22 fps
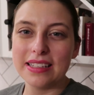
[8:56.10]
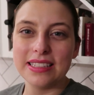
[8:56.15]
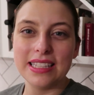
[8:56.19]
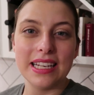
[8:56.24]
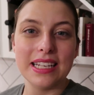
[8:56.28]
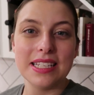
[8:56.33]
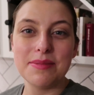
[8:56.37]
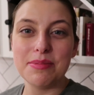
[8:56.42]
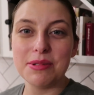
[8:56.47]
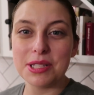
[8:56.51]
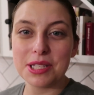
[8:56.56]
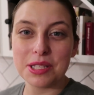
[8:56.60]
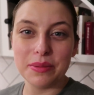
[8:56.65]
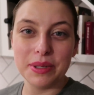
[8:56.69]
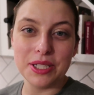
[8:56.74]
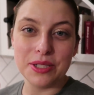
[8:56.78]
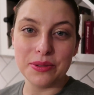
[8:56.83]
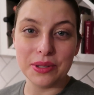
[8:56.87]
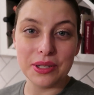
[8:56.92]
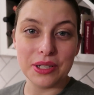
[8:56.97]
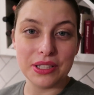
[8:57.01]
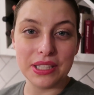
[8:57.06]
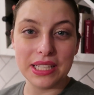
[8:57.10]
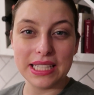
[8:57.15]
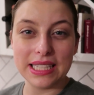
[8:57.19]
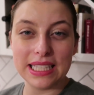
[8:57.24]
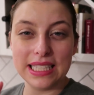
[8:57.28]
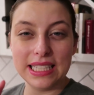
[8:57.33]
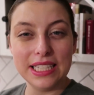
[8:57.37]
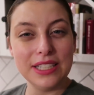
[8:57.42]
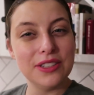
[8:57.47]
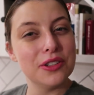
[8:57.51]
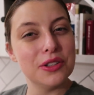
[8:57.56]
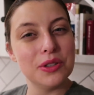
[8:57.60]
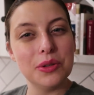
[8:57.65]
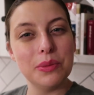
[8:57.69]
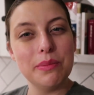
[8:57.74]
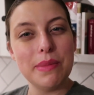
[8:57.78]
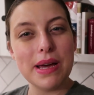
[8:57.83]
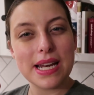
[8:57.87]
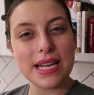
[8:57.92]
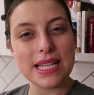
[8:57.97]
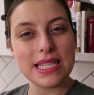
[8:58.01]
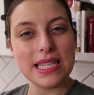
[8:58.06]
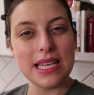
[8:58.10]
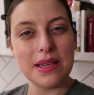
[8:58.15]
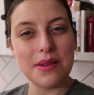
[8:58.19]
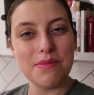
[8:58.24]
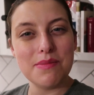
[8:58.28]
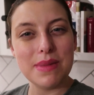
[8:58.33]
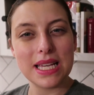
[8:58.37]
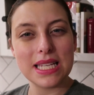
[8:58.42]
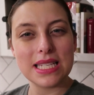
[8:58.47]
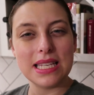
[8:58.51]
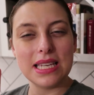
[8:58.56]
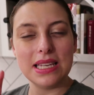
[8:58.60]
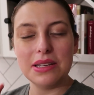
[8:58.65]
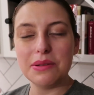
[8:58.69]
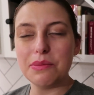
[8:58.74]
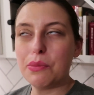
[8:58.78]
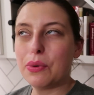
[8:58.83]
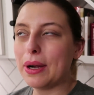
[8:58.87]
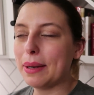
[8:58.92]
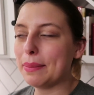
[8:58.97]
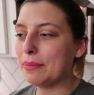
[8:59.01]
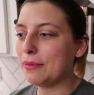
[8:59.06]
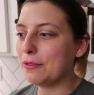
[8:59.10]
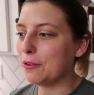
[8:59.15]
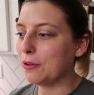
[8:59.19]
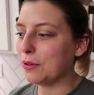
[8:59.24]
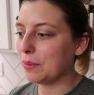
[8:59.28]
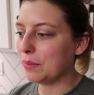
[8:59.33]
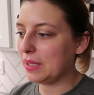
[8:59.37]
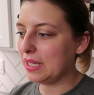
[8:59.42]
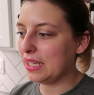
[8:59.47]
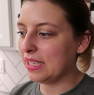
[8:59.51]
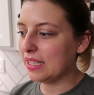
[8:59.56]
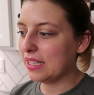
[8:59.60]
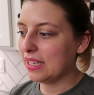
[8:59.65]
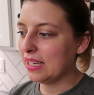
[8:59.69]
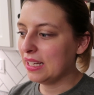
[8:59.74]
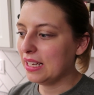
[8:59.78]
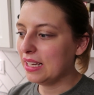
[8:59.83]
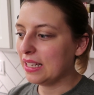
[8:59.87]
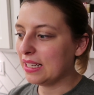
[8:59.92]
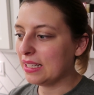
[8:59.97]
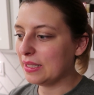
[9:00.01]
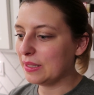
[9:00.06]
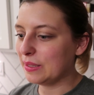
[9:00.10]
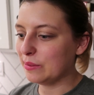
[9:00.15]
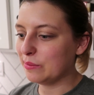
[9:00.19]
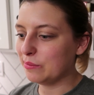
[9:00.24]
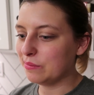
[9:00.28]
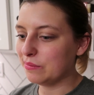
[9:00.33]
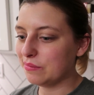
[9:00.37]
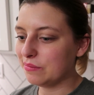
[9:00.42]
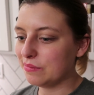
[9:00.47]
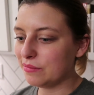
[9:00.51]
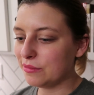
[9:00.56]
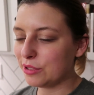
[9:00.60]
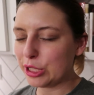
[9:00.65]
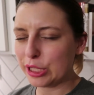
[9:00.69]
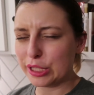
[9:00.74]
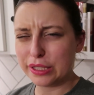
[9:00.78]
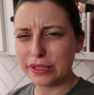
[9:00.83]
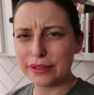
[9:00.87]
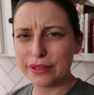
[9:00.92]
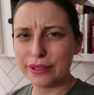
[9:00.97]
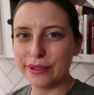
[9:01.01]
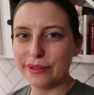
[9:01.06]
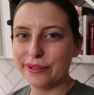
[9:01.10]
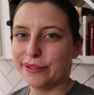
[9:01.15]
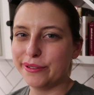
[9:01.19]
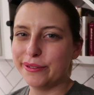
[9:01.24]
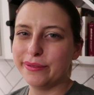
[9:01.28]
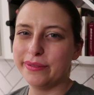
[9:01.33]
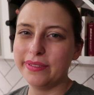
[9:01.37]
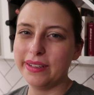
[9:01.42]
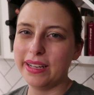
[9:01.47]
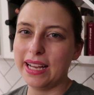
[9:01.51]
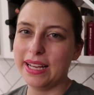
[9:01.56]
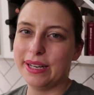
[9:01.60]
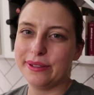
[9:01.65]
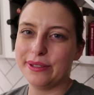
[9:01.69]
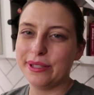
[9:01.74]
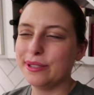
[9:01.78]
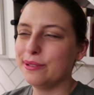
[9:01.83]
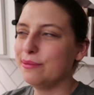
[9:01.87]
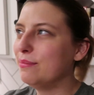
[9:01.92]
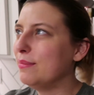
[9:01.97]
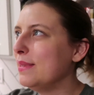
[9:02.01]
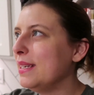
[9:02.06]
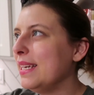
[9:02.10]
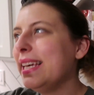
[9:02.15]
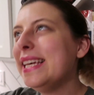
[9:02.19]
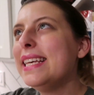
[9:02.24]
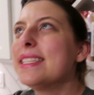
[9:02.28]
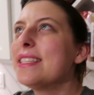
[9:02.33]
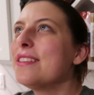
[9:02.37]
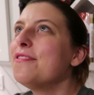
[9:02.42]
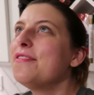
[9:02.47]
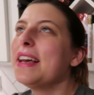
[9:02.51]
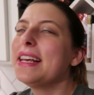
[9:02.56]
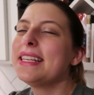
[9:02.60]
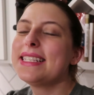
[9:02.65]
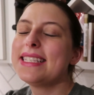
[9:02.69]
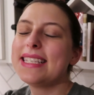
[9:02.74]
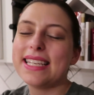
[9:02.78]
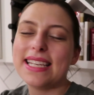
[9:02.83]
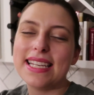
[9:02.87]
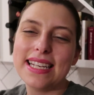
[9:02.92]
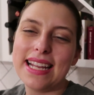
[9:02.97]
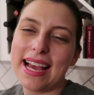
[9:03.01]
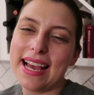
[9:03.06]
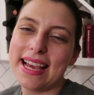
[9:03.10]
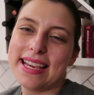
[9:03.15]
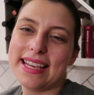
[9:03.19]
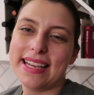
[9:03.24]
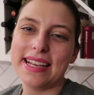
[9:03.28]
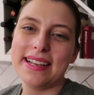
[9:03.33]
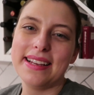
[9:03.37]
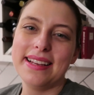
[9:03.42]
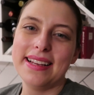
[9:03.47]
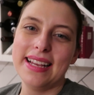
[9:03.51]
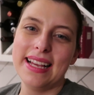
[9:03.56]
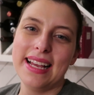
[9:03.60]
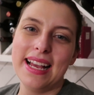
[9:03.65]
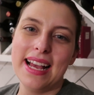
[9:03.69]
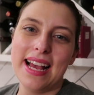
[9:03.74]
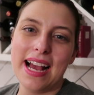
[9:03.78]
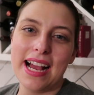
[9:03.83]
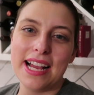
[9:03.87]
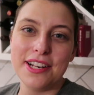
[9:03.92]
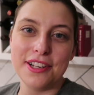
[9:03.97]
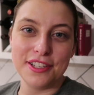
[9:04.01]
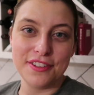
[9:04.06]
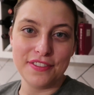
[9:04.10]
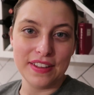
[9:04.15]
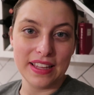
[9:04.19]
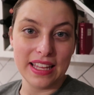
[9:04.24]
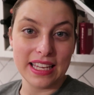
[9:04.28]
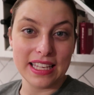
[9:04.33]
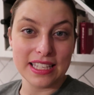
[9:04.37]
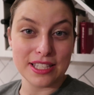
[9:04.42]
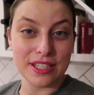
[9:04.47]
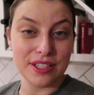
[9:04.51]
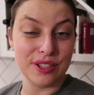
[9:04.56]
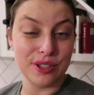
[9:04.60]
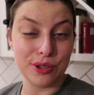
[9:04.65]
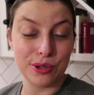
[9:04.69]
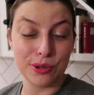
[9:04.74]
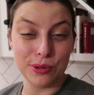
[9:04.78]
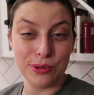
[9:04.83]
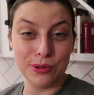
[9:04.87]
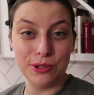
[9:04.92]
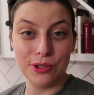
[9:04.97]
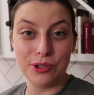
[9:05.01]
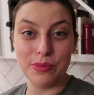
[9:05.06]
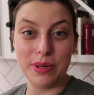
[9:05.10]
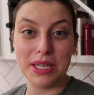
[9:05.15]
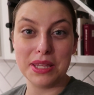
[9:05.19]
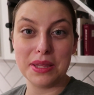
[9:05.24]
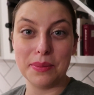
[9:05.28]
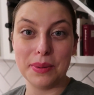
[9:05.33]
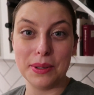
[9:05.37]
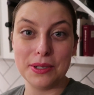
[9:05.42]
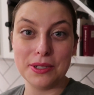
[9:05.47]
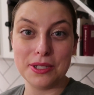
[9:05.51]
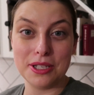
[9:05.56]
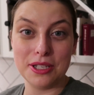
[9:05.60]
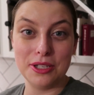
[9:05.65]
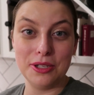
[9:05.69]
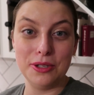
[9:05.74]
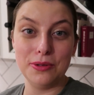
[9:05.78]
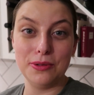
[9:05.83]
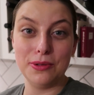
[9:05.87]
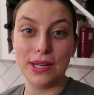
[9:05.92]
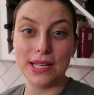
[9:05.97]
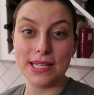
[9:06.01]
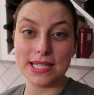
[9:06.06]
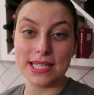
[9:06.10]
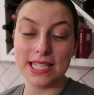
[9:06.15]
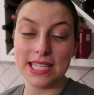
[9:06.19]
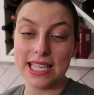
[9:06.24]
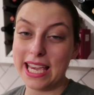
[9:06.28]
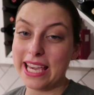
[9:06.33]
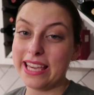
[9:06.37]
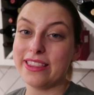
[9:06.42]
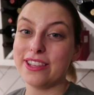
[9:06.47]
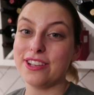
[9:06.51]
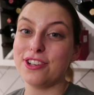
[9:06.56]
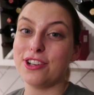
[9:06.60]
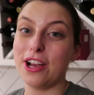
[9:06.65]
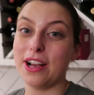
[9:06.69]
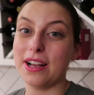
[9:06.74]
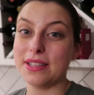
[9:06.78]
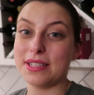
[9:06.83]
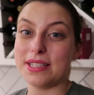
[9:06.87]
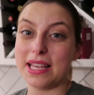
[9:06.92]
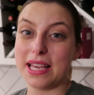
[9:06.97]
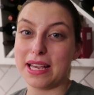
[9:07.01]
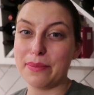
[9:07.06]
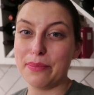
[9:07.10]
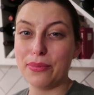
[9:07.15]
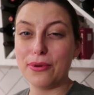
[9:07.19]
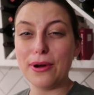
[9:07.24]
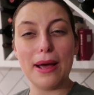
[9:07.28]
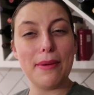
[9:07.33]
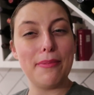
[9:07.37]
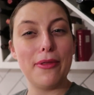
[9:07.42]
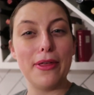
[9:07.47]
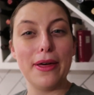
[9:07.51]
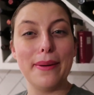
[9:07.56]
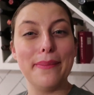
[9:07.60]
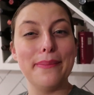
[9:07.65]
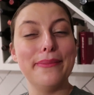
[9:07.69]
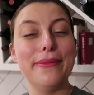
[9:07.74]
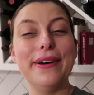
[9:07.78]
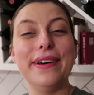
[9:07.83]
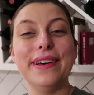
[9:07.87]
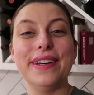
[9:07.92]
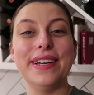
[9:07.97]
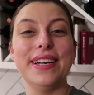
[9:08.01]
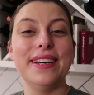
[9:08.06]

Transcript: The husband's gonna be doing all like the needle medicine mixing and prep for me. Just so, I don't know, he's invested. I just feel like little cruel to make the person who has to take the shots like prep them.